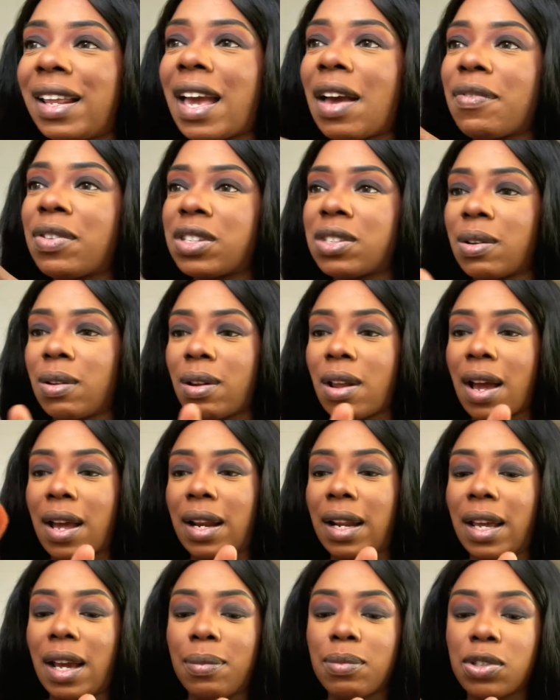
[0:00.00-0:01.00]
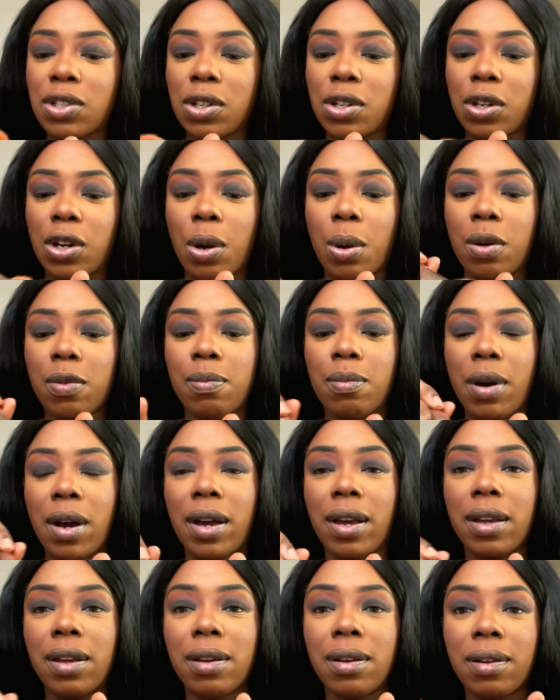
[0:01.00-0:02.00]
ever so lightly, I'm just gonna go with
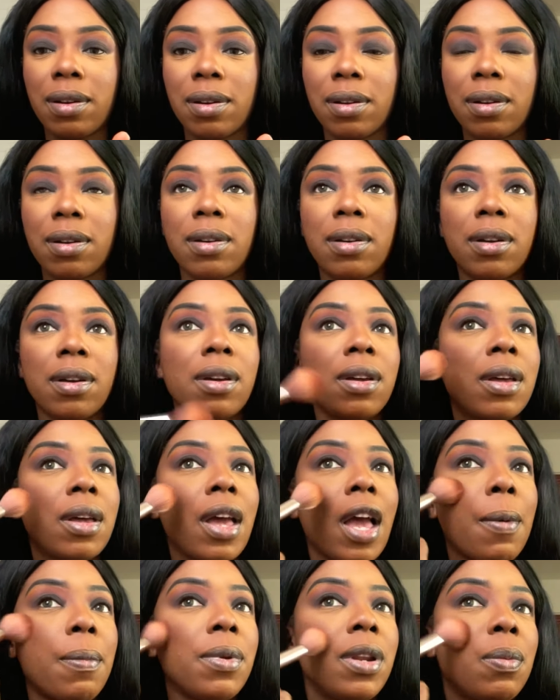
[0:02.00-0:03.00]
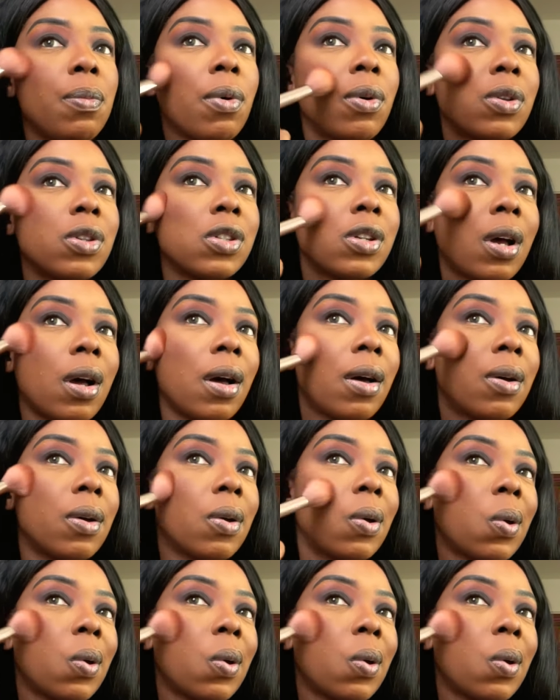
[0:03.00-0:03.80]
my Ebony Bronzer.